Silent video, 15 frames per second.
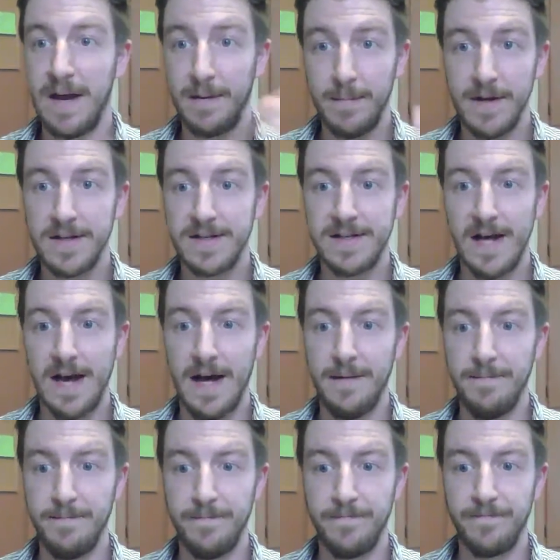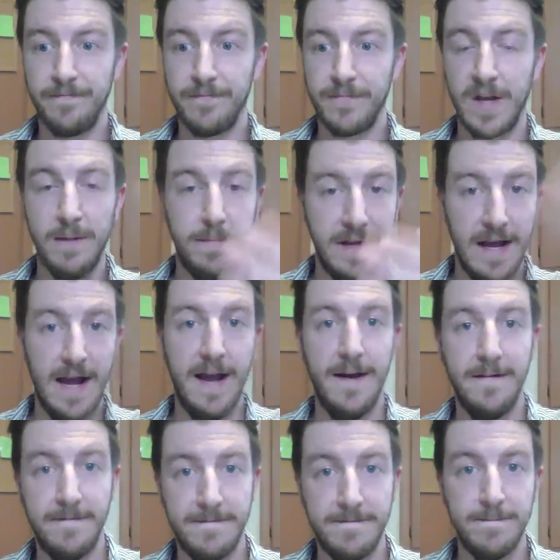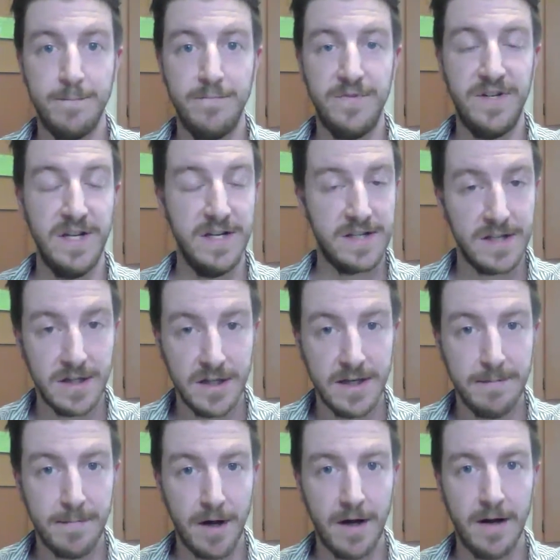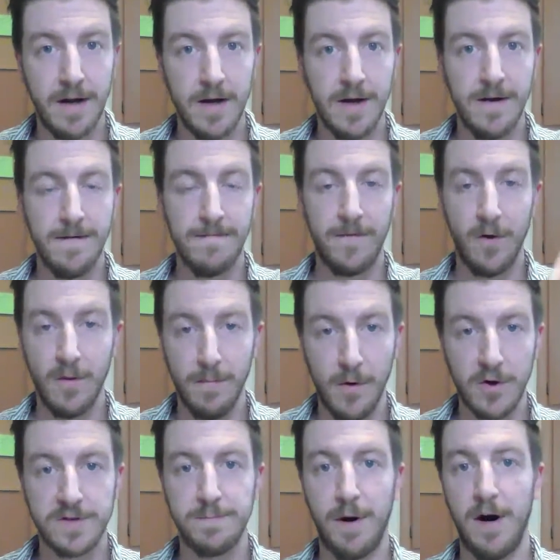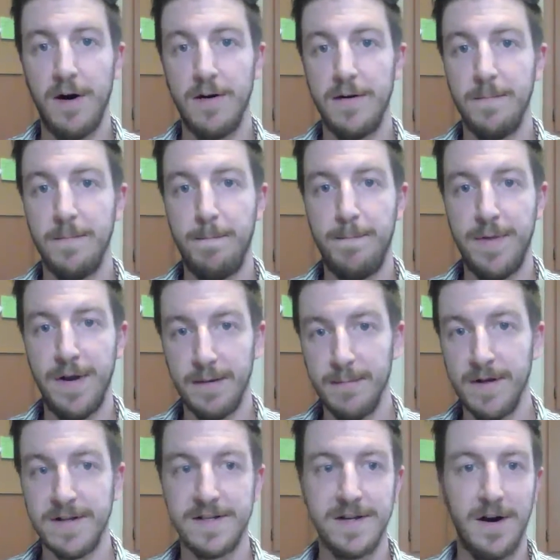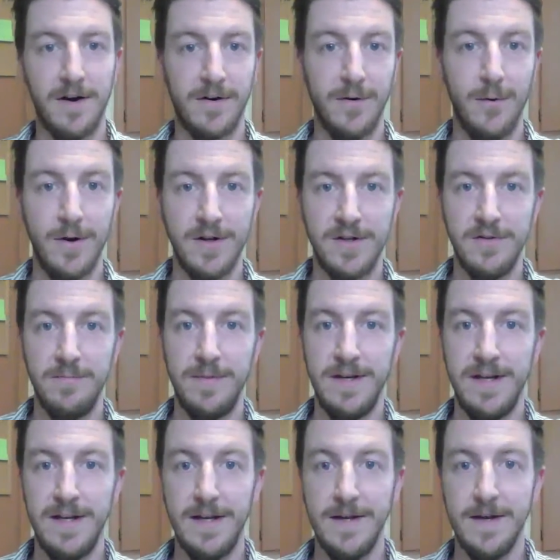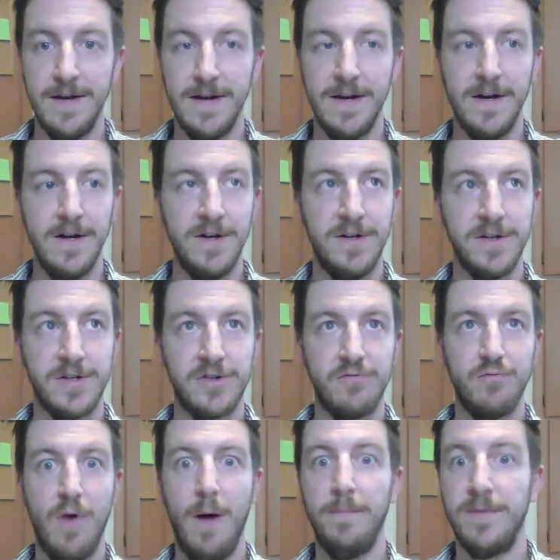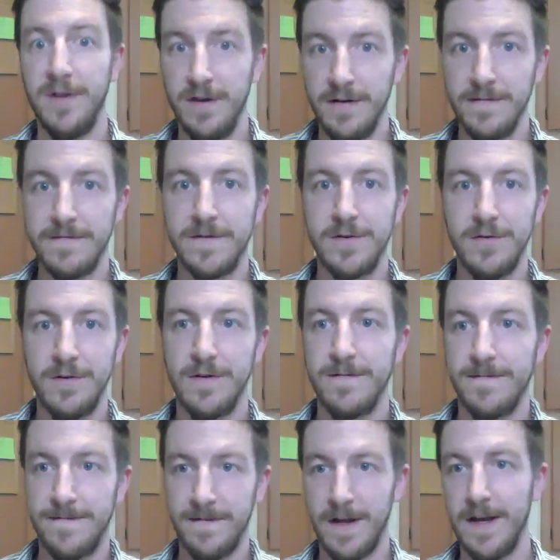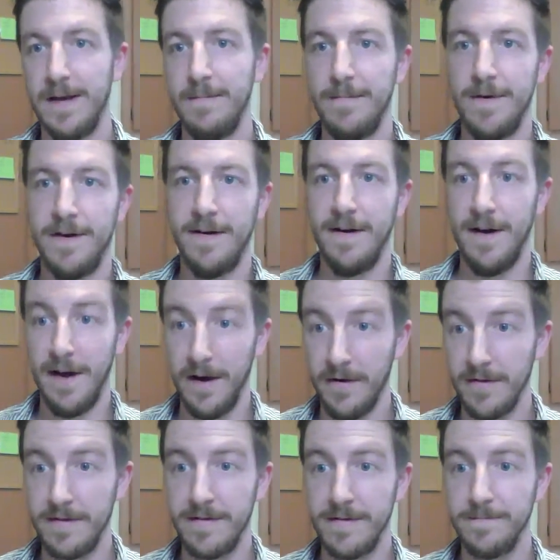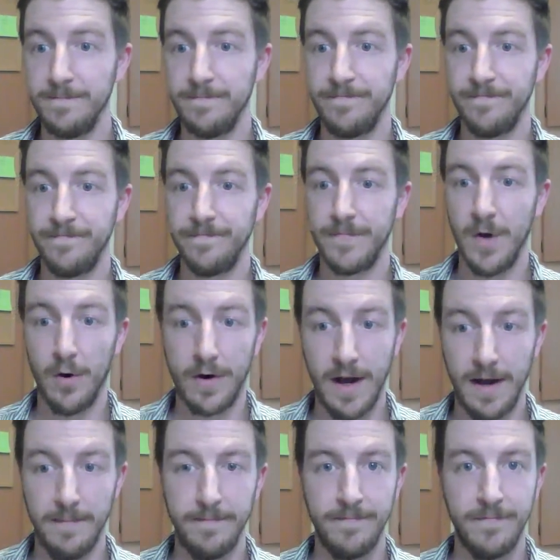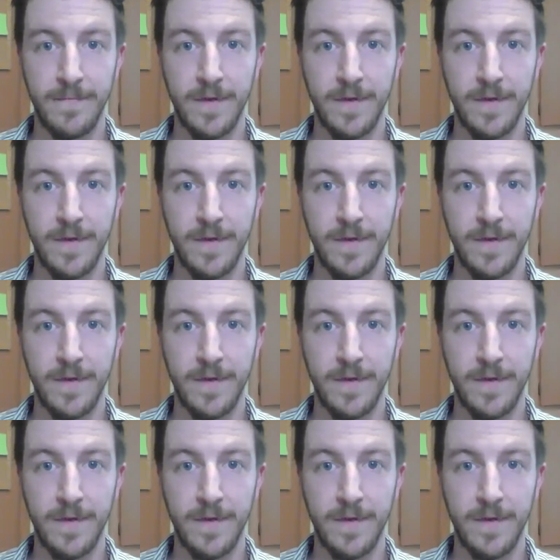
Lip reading: pigments that can behave decently, but for the most part, pigments are going to be disruptive to your flame health. Okay.